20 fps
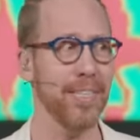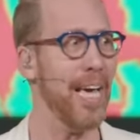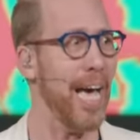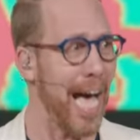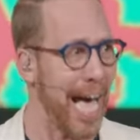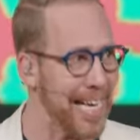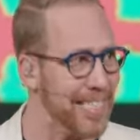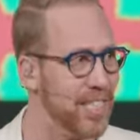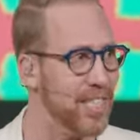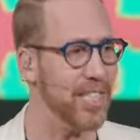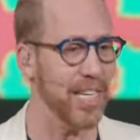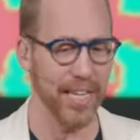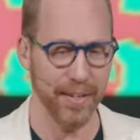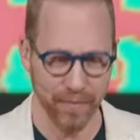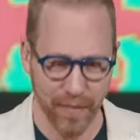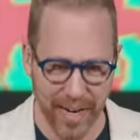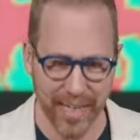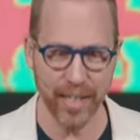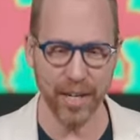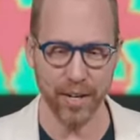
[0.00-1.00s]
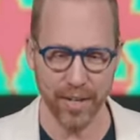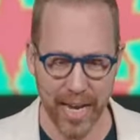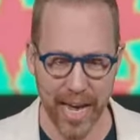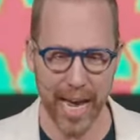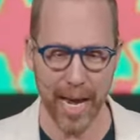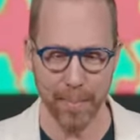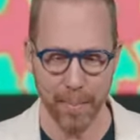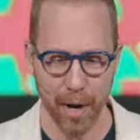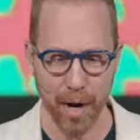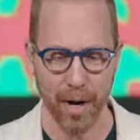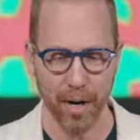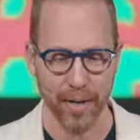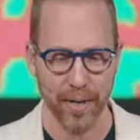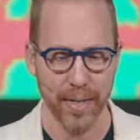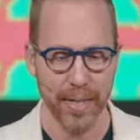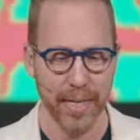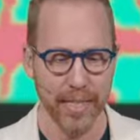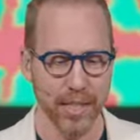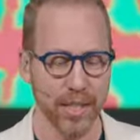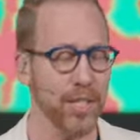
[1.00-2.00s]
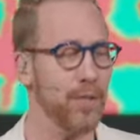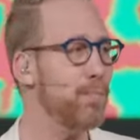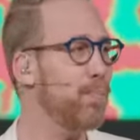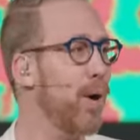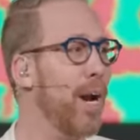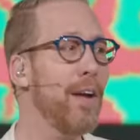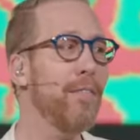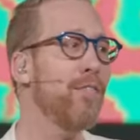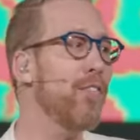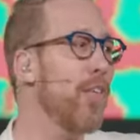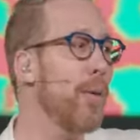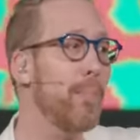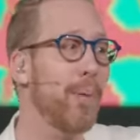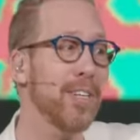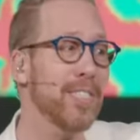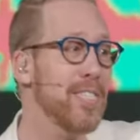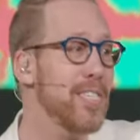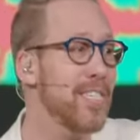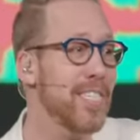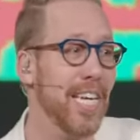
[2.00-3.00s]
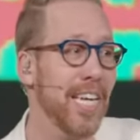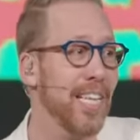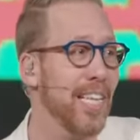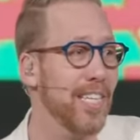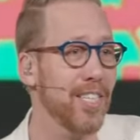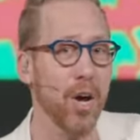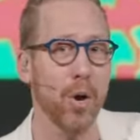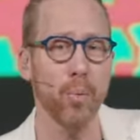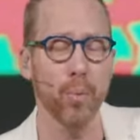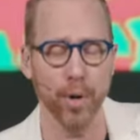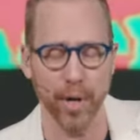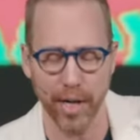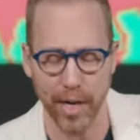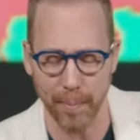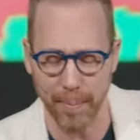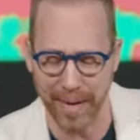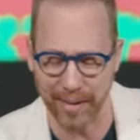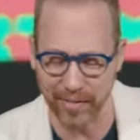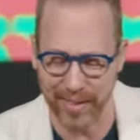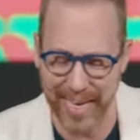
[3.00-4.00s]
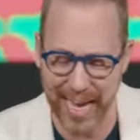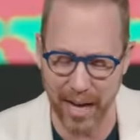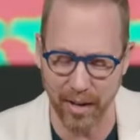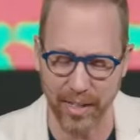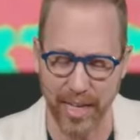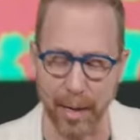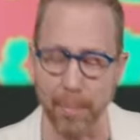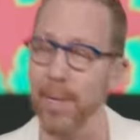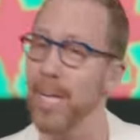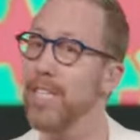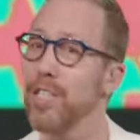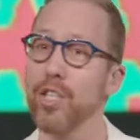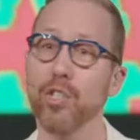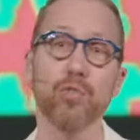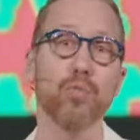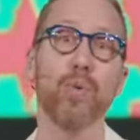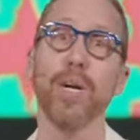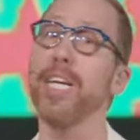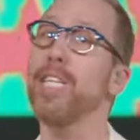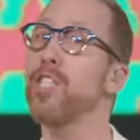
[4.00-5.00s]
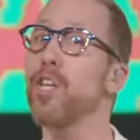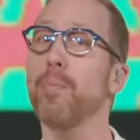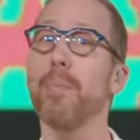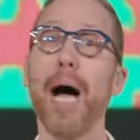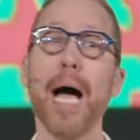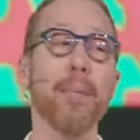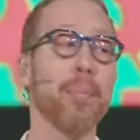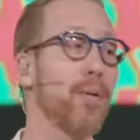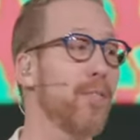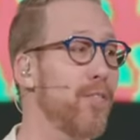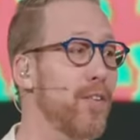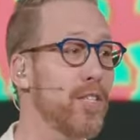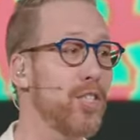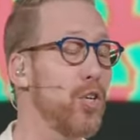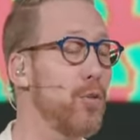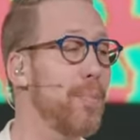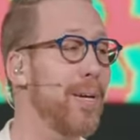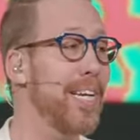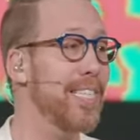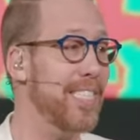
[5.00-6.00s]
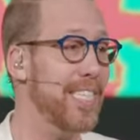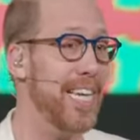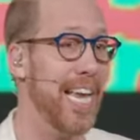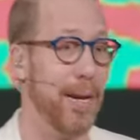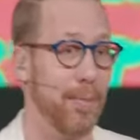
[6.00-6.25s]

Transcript: Yes, invite your neighbor. Just pray for the person's healing. Don't worry about the outcome. Just read your Bible for two minutes a day.